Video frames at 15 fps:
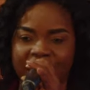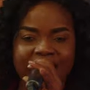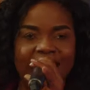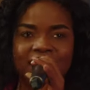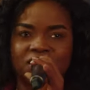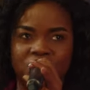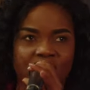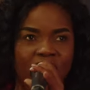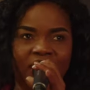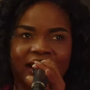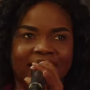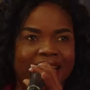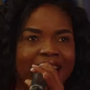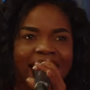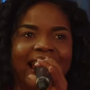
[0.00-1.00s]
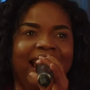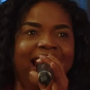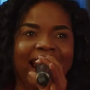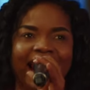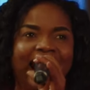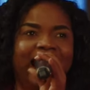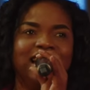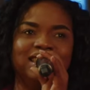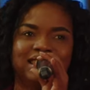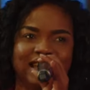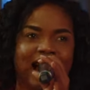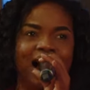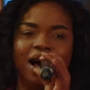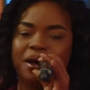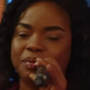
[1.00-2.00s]
is the
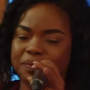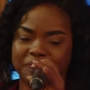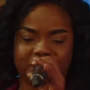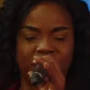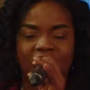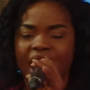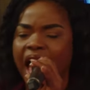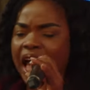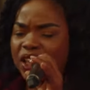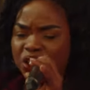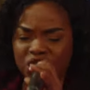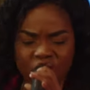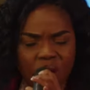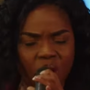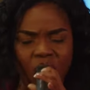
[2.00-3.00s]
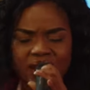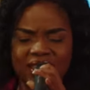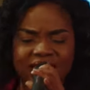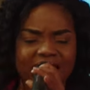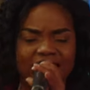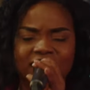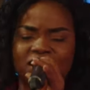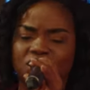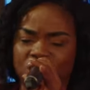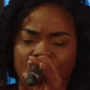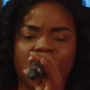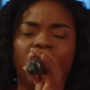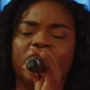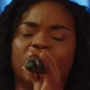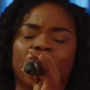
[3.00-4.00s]
kingdom, Yours is
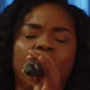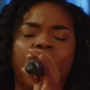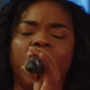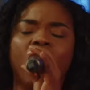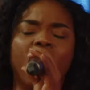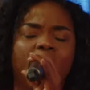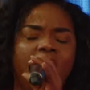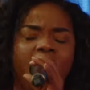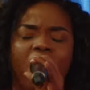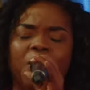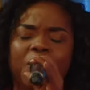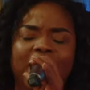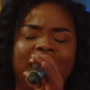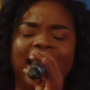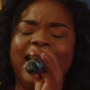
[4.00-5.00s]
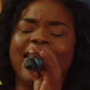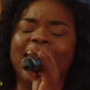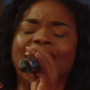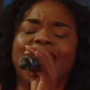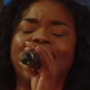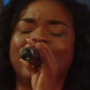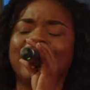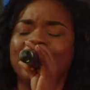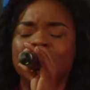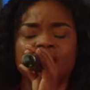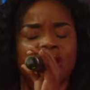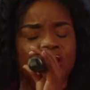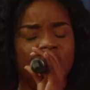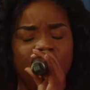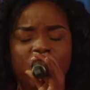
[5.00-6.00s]
the glory,
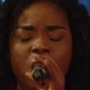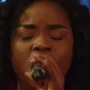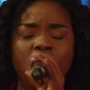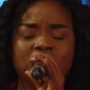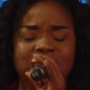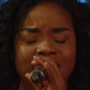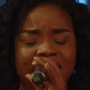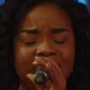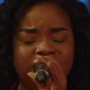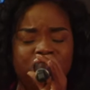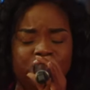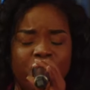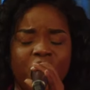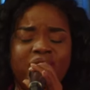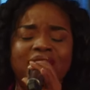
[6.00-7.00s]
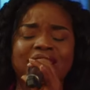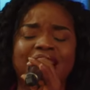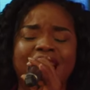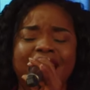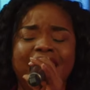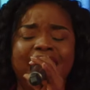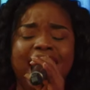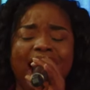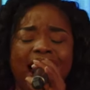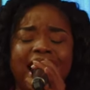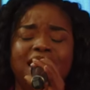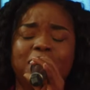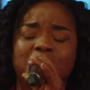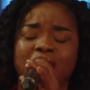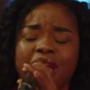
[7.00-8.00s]
Yours is the name
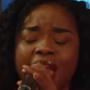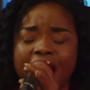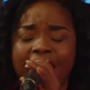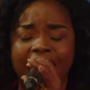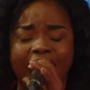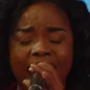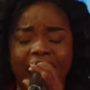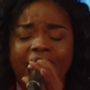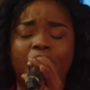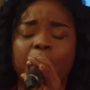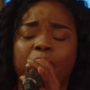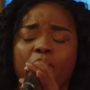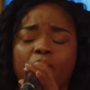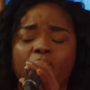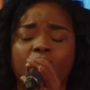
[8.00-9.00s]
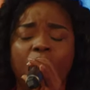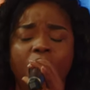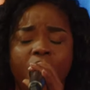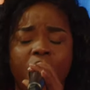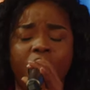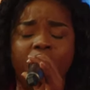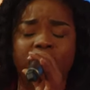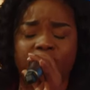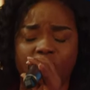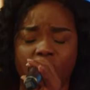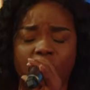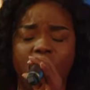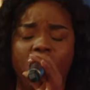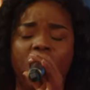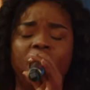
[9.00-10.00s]
above
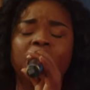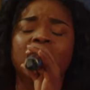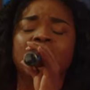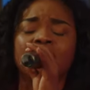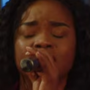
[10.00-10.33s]
all.